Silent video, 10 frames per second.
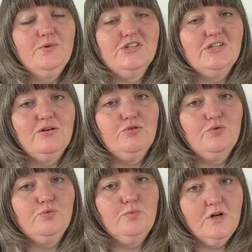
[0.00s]
which is now
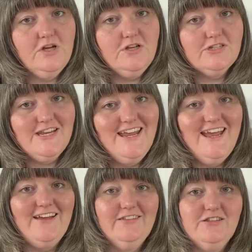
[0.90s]
called wort,
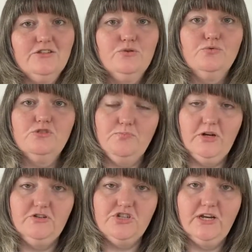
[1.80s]
and this is called
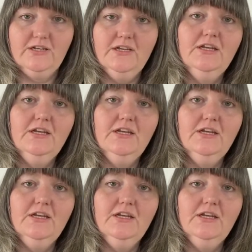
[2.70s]
sparging.